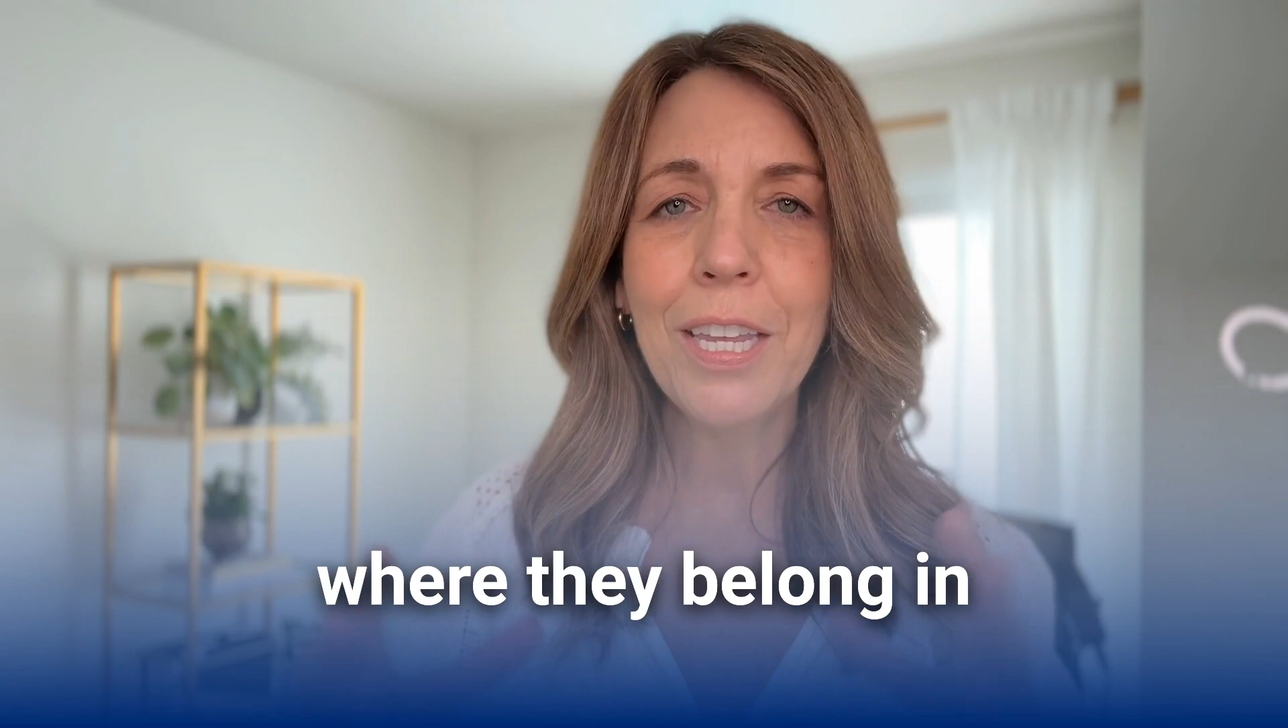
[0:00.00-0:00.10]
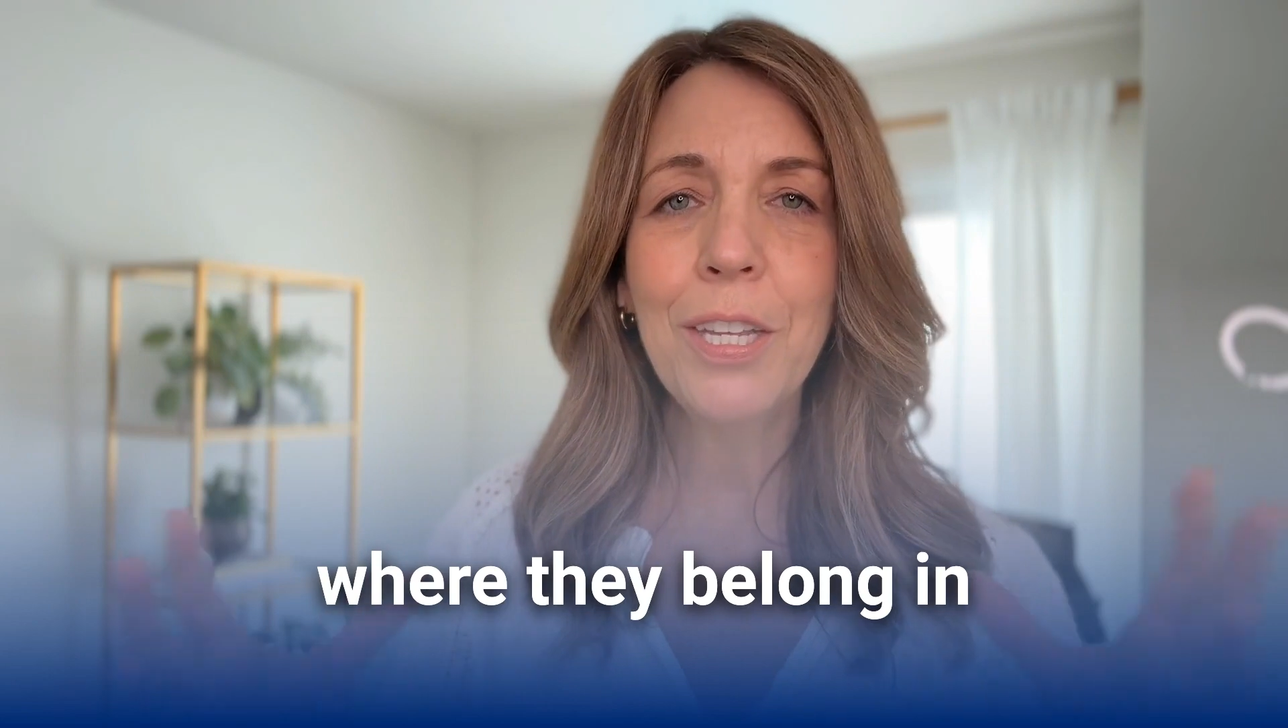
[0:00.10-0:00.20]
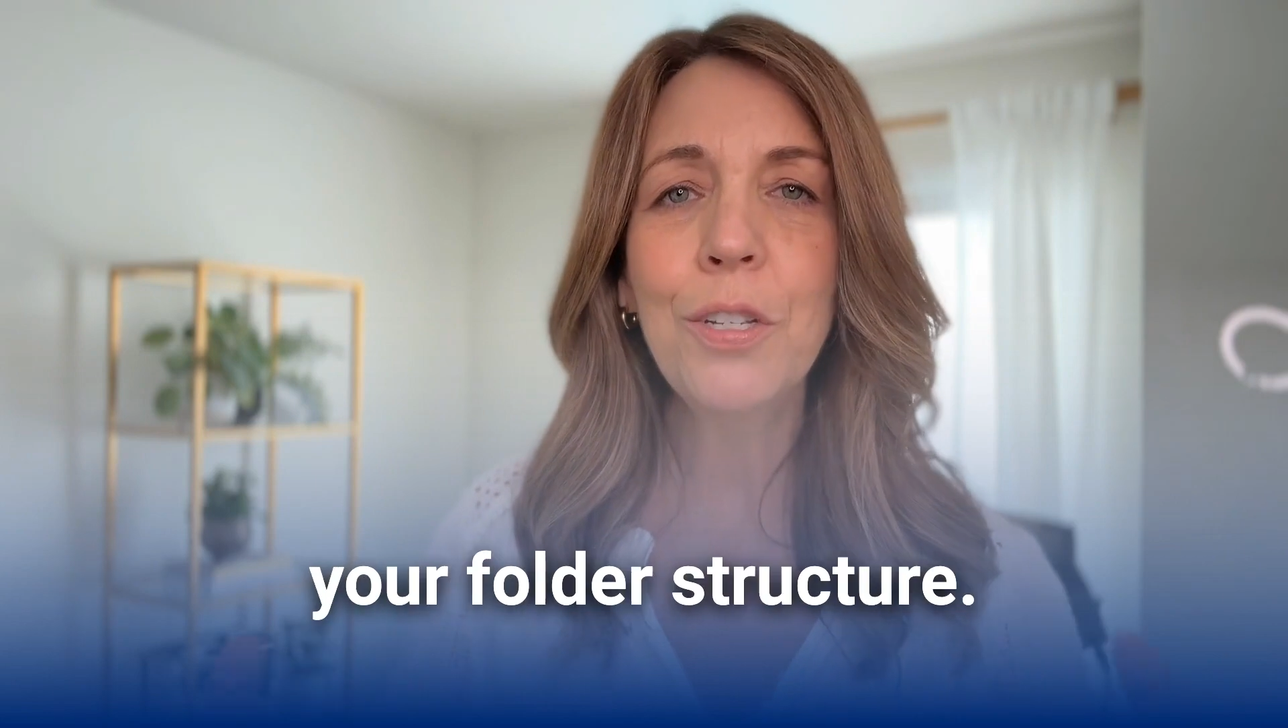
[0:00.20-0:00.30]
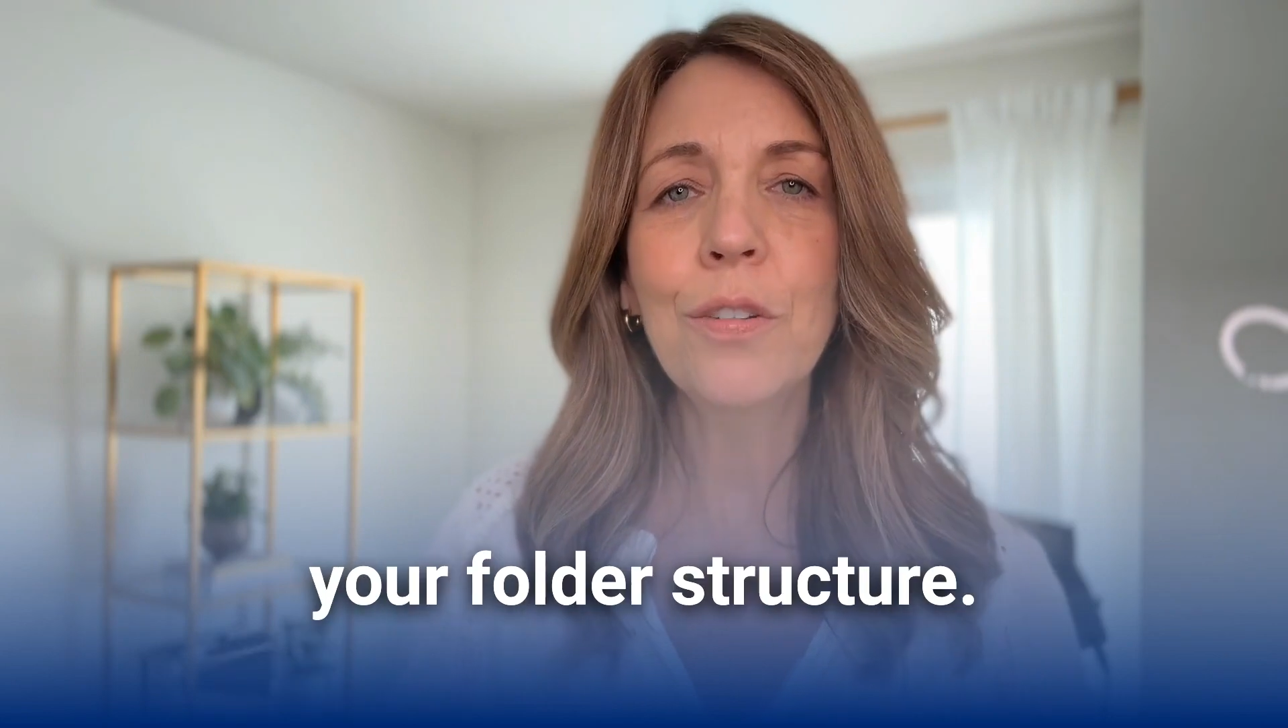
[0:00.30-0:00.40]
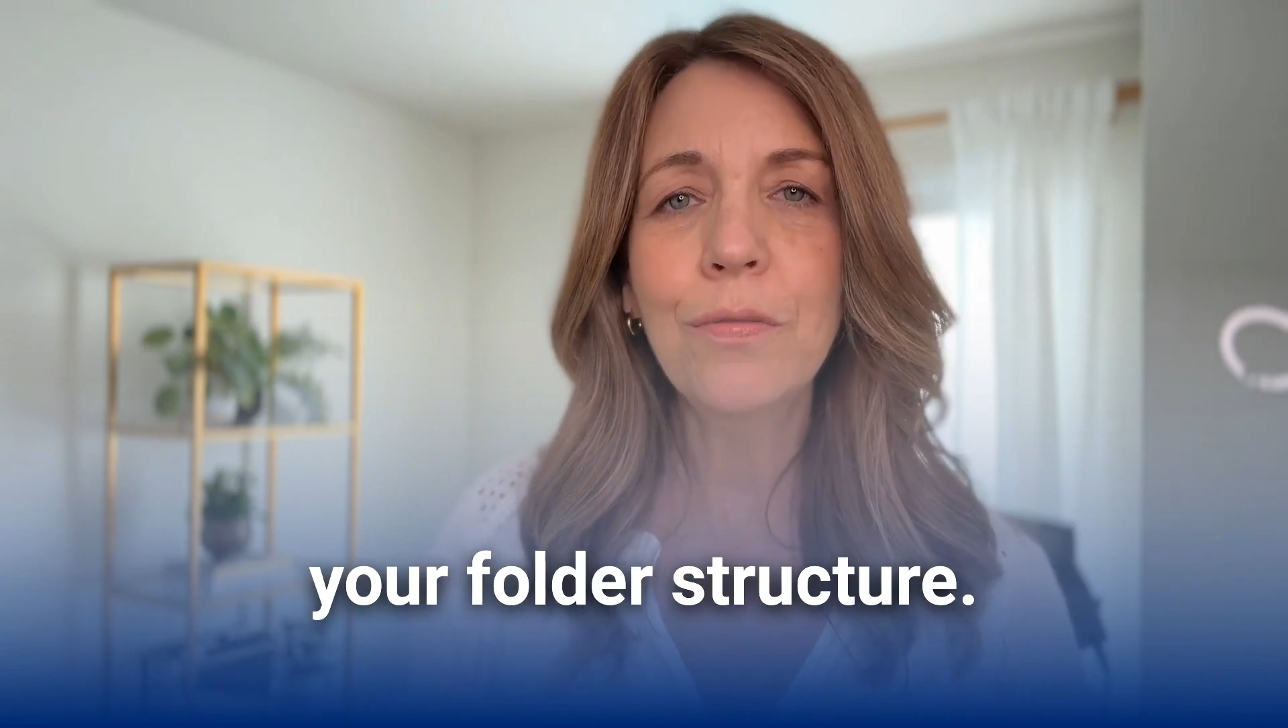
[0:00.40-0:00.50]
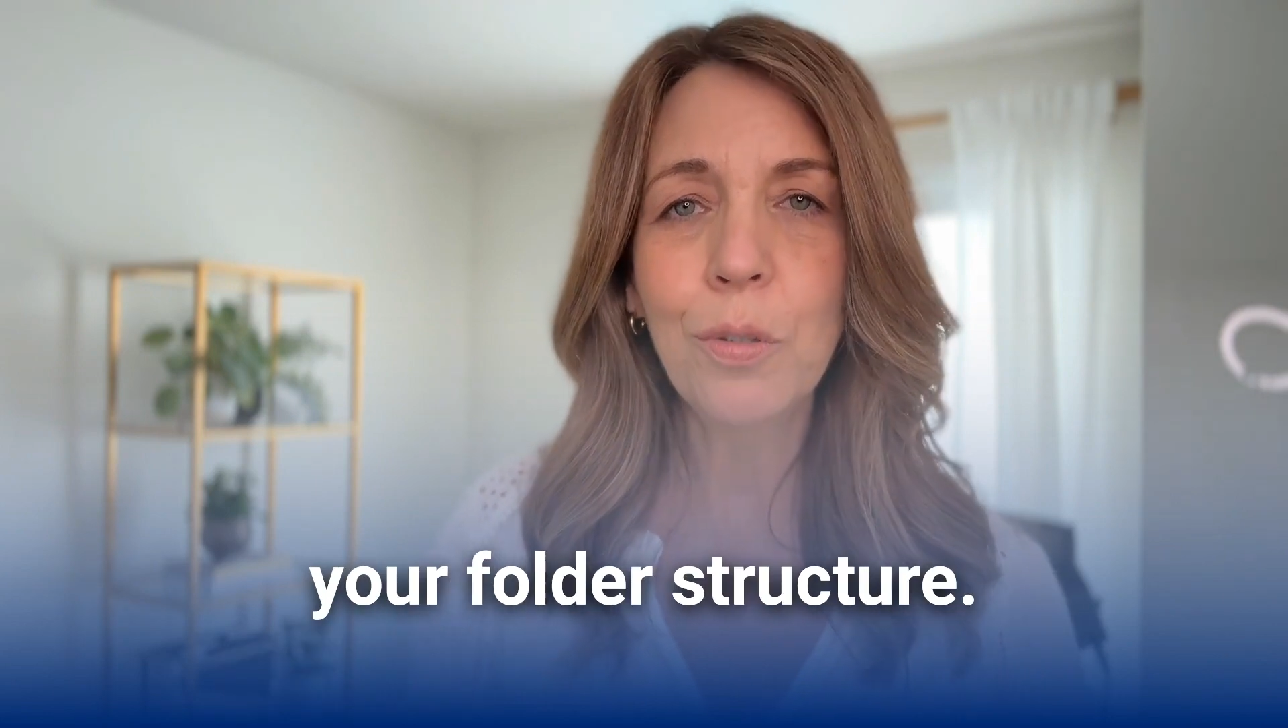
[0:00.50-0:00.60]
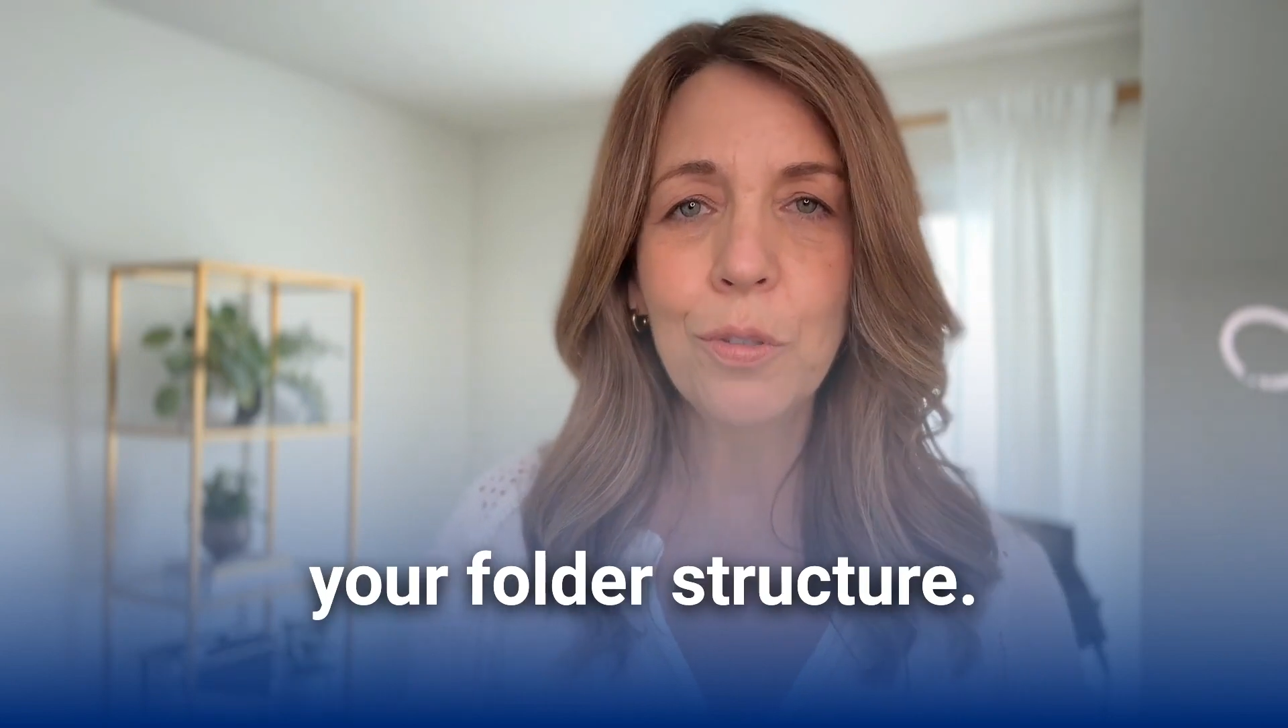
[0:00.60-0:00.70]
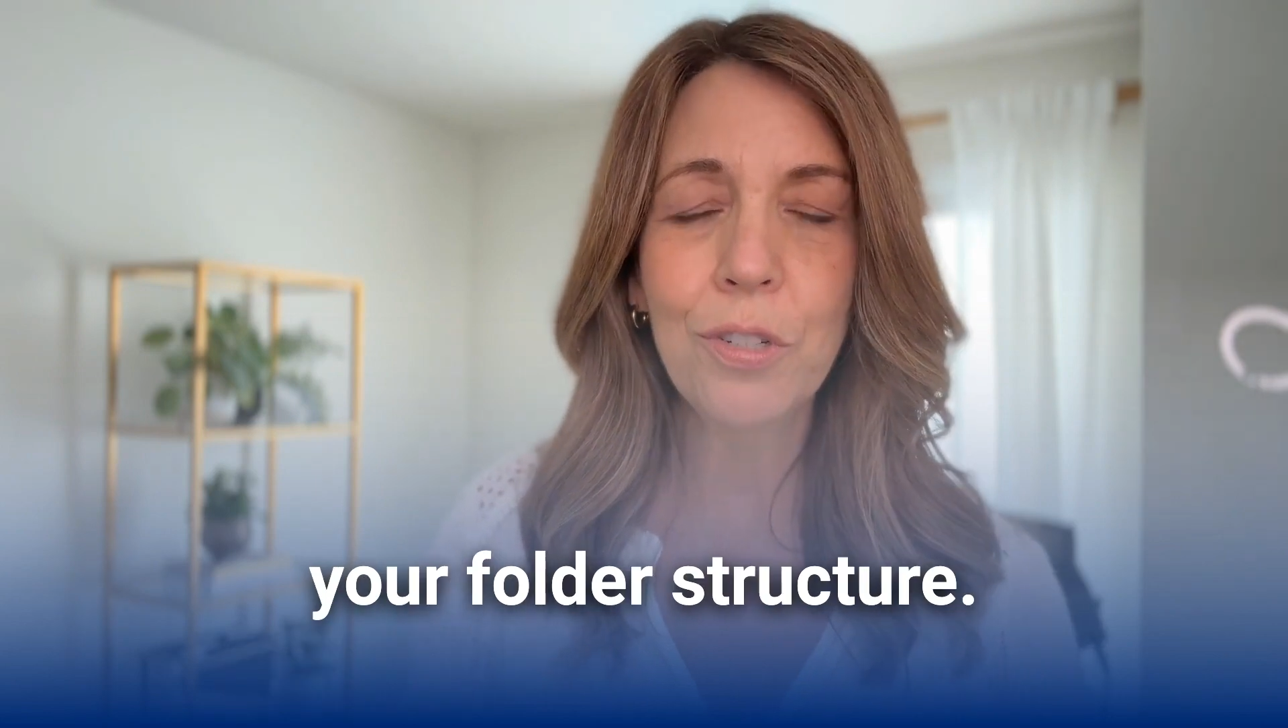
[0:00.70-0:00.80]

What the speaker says: in your folder